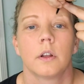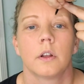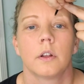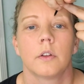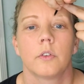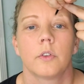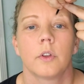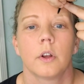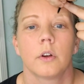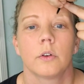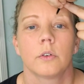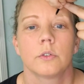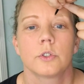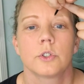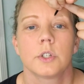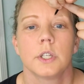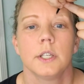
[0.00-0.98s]
So
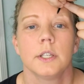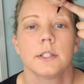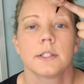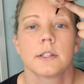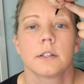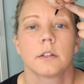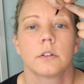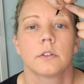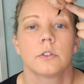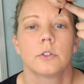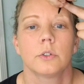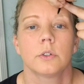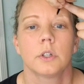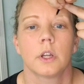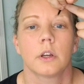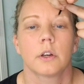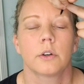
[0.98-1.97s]
she's
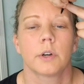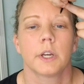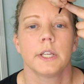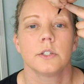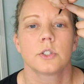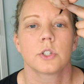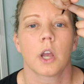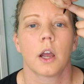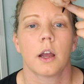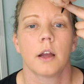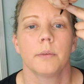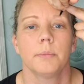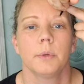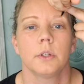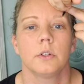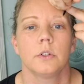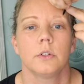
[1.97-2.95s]
doing a great
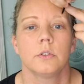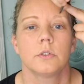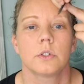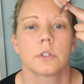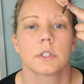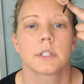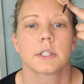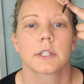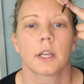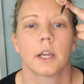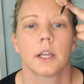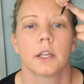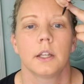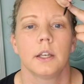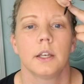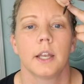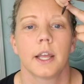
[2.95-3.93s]
job. You just kind
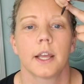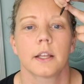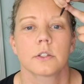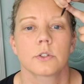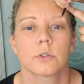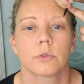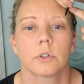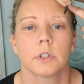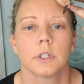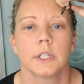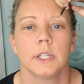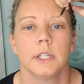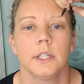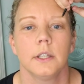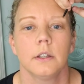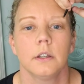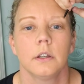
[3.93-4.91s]
of
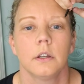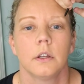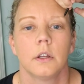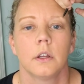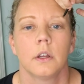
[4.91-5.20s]
naturally